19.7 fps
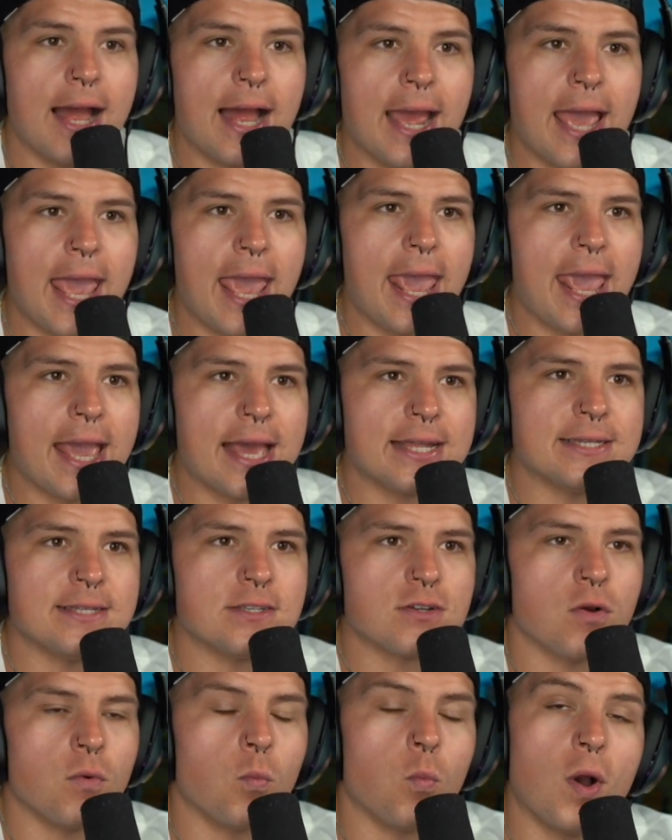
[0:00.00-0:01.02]
And
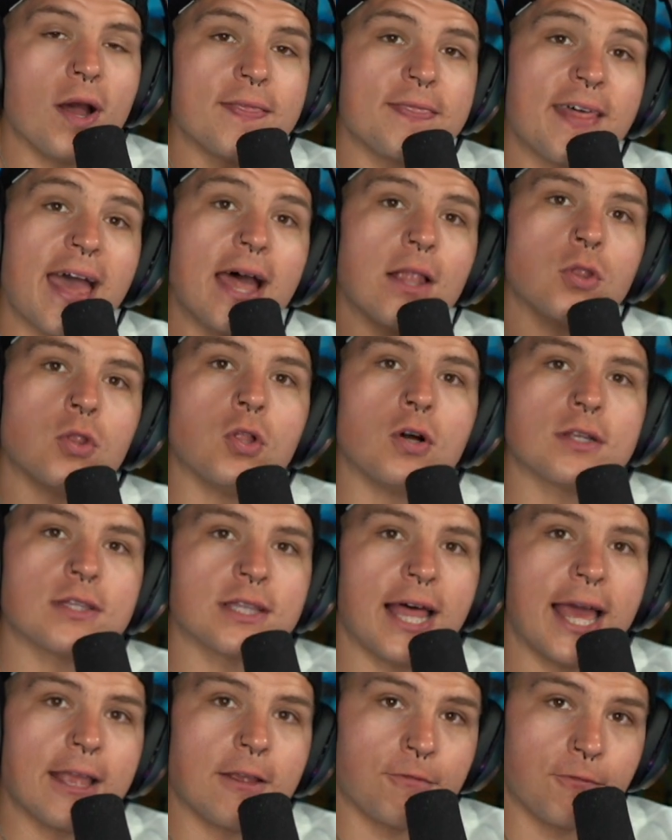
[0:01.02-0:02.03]
what that looked
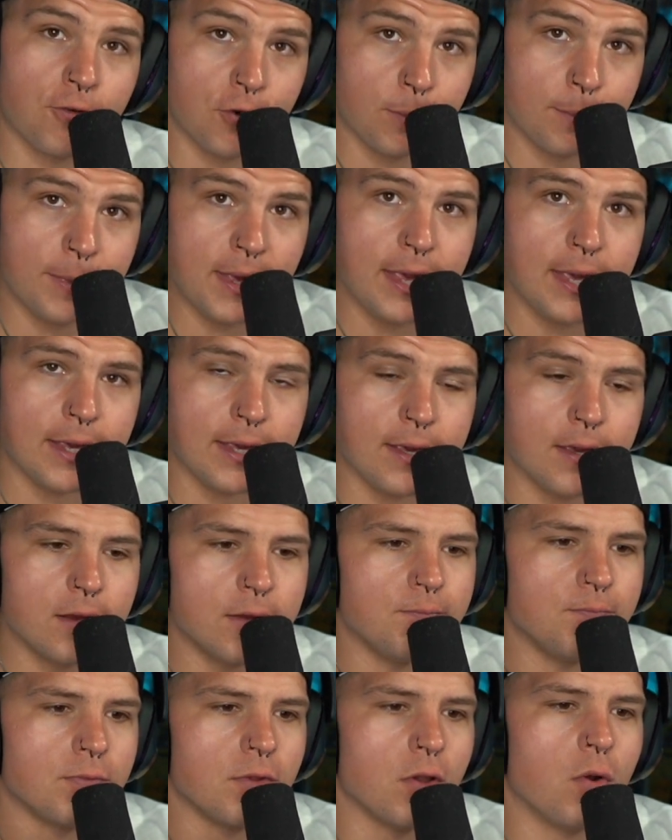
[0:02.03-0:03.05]
like for me
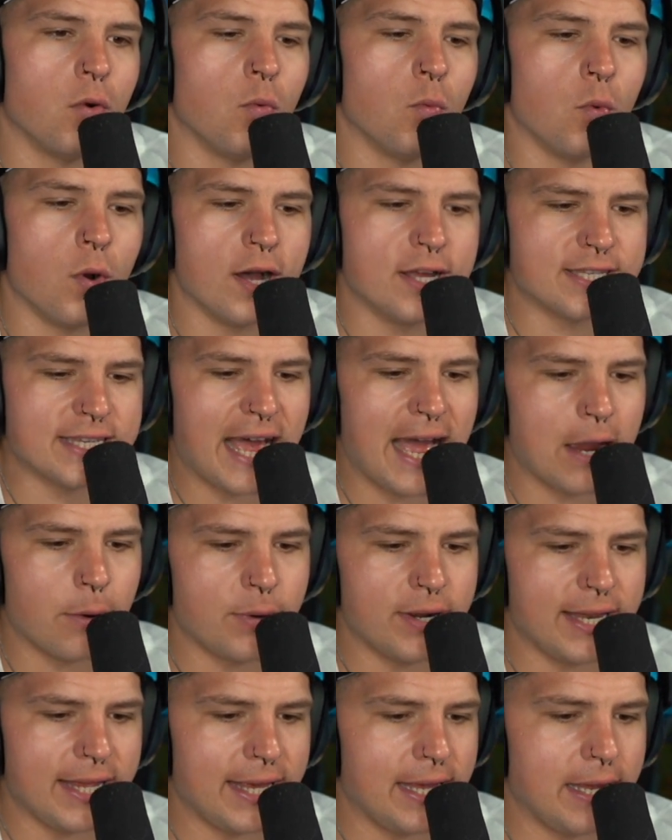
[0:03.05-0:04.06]
was I
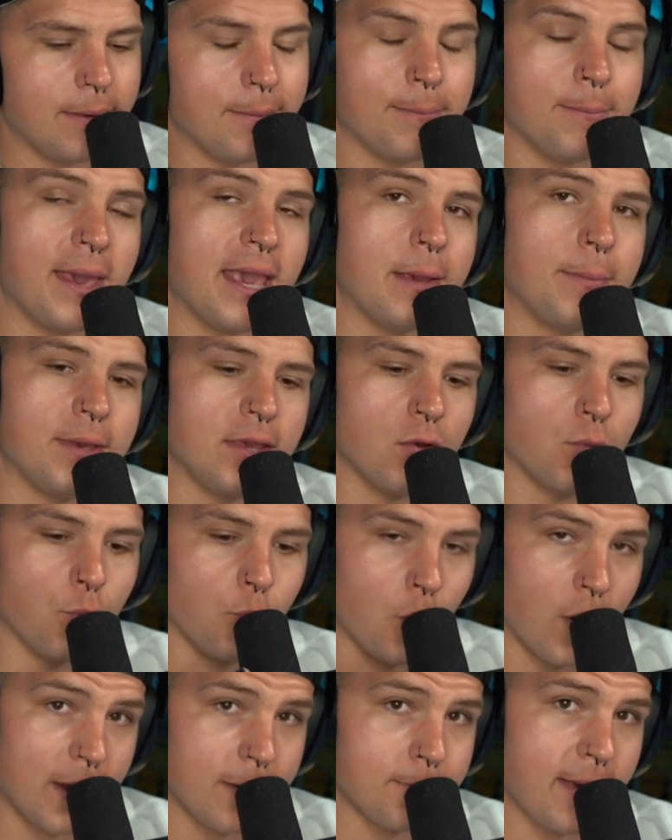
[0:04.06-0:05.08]
would eat maybe
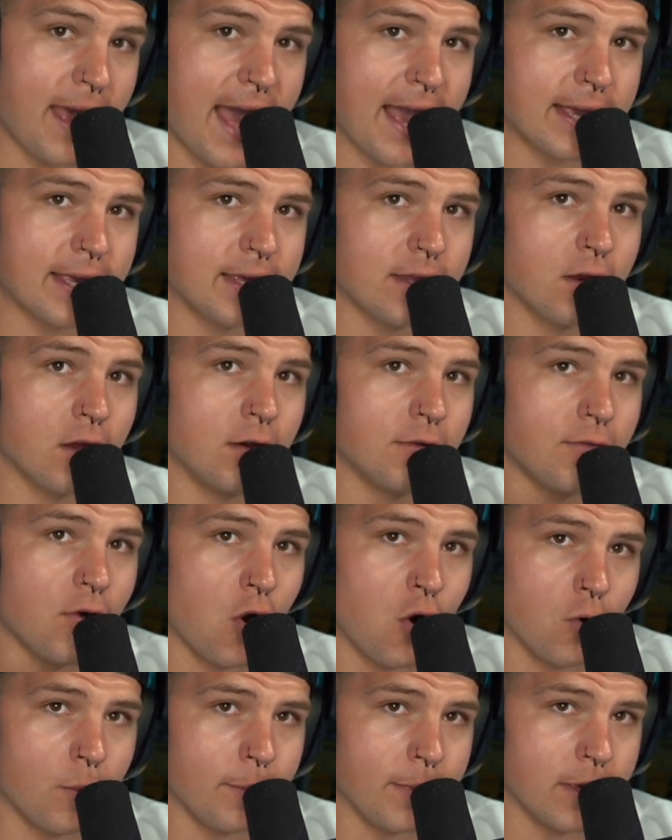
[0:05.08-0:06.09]
one packet of
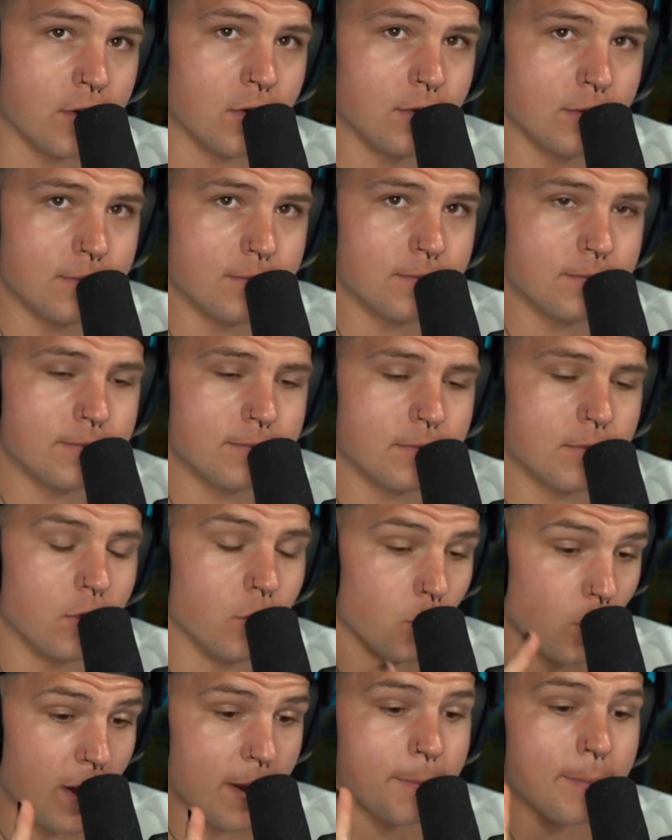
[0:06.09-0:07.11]
oatmeal,
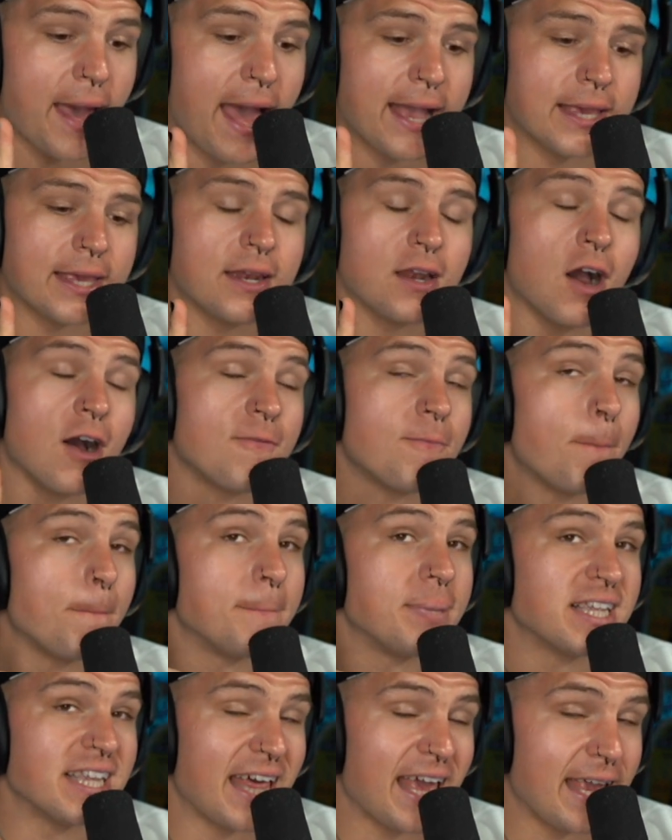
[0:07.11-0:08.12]
one packet of
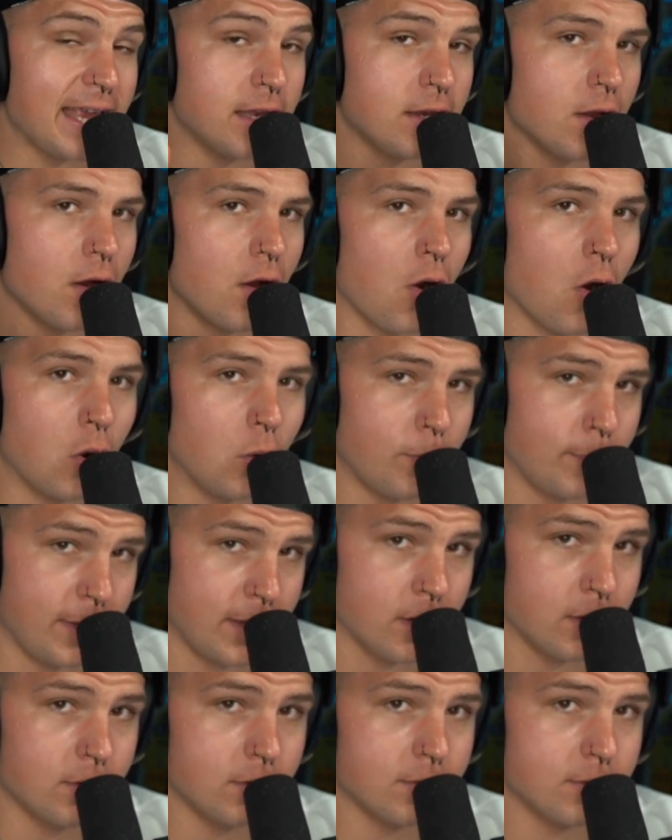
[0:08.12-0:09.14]
plain oatmeal,